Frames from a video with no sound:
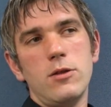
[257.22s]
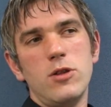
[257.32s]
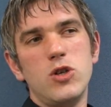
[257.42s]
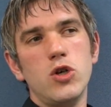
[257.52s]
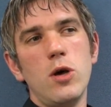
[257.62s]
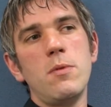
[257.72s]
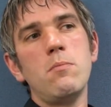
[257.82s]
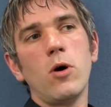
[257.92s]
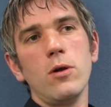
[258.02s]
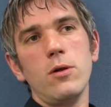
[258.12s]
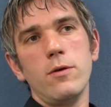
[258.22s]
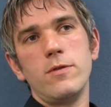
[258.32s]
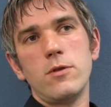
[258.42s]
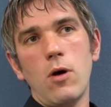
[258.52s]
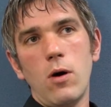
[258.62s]
the German model of
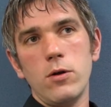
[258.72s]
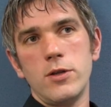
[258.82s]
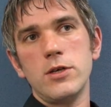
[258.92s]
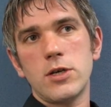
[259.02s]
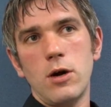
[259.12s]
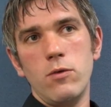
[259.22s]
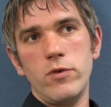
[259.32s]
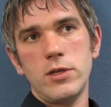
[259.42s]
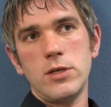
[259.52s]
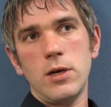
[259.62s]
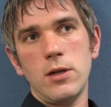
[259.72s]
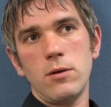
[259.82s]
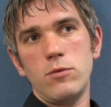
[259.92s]
hard discount retailing,